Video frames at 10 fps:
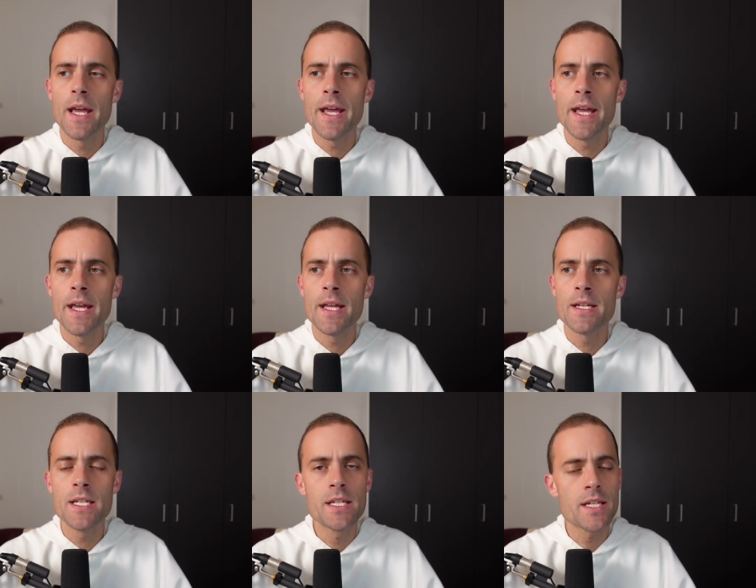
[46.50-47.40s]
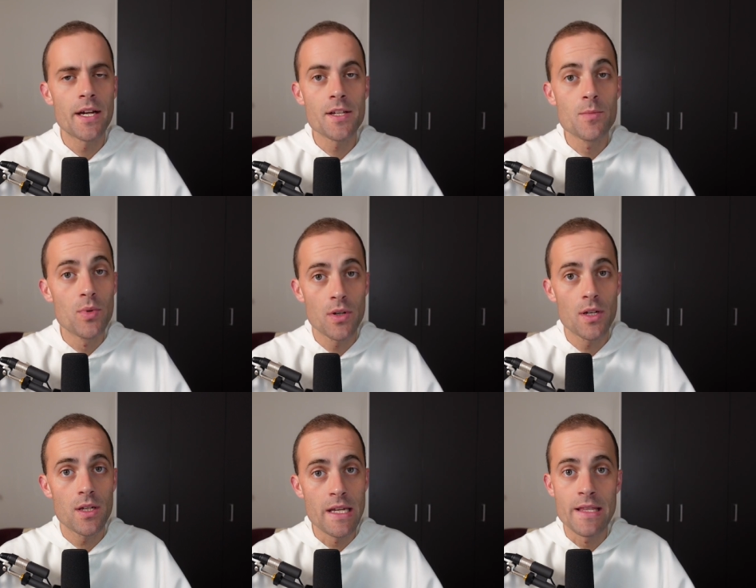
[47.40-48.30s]
And he assigned us a
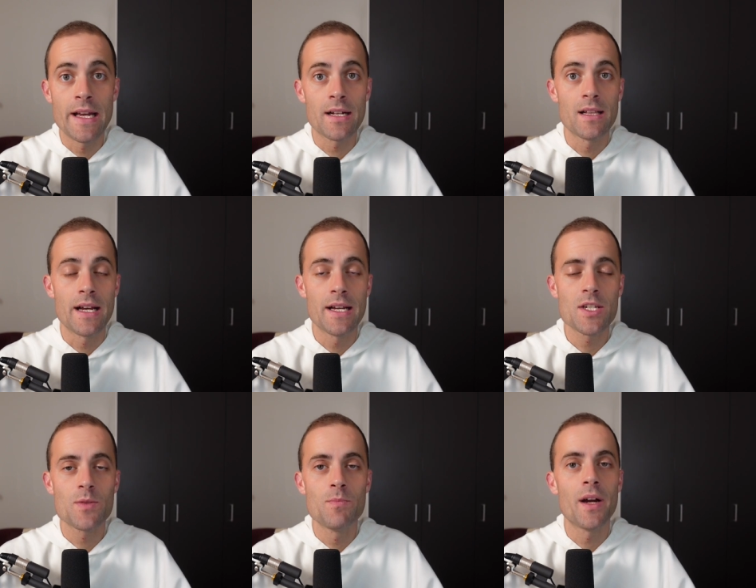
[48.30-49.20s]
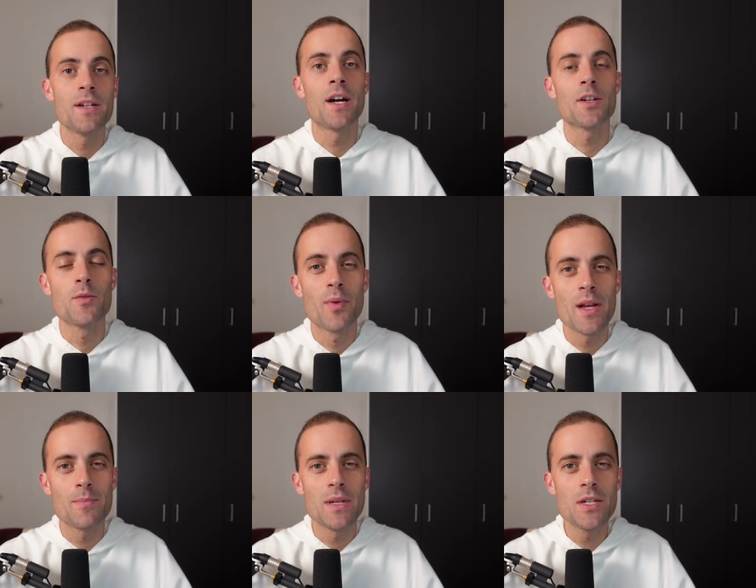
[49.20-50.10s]
book in that class by Dr.
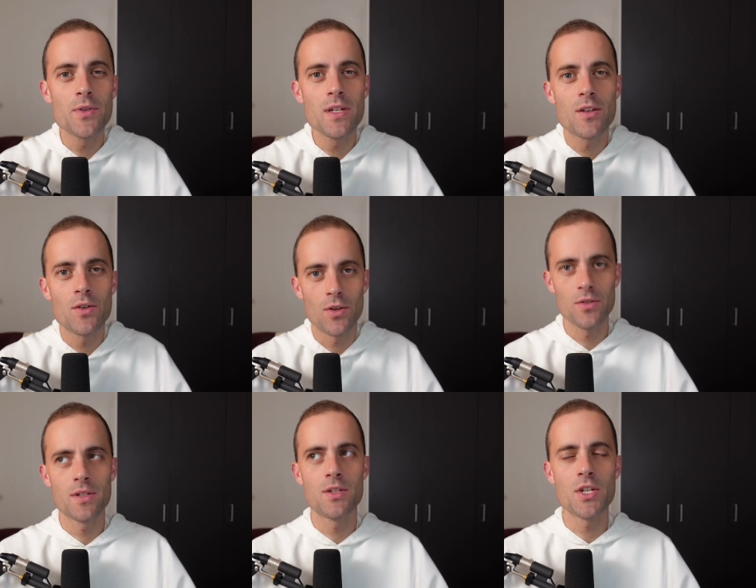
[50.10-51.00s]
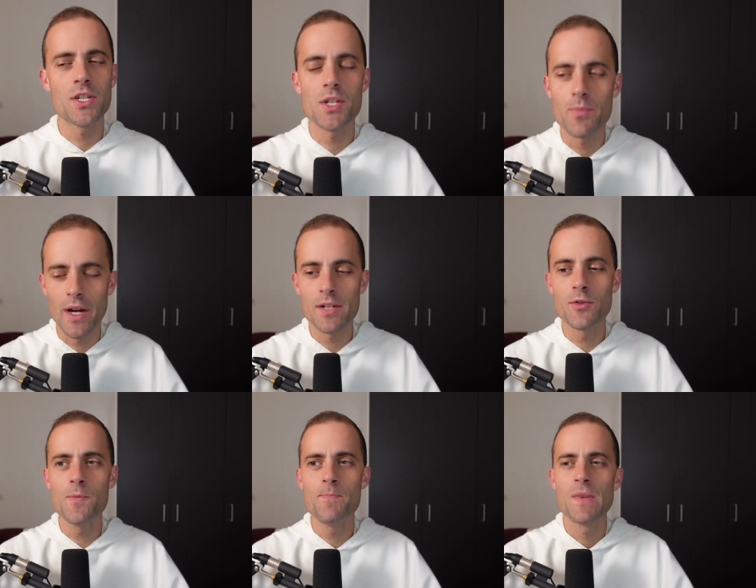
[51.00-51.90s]
Brant Pitre called Jesus the
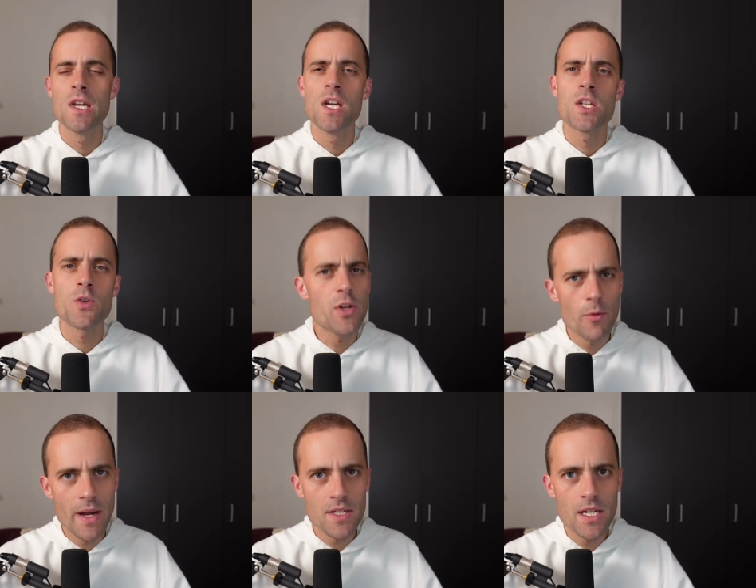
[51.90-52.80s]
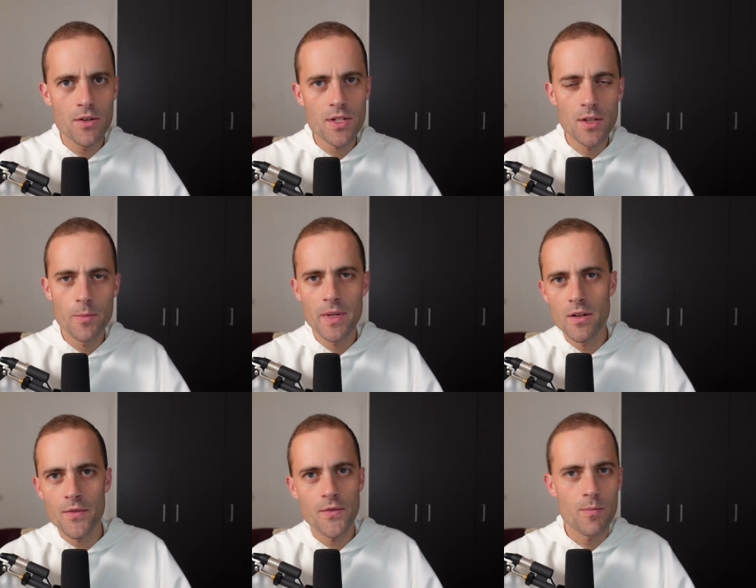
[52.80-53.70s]
Bridegroom. So, what you're about to hear is a little
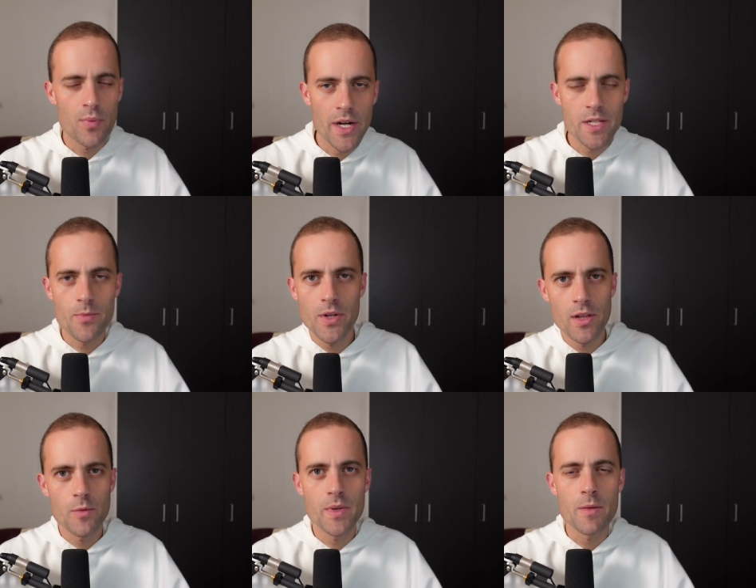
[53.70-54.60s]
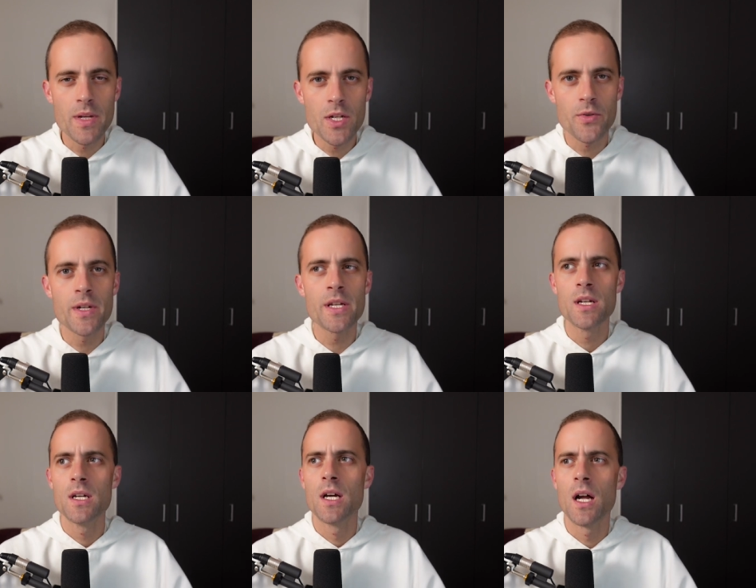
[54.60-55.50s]
bit of Prosperi, a little bit of Pitre,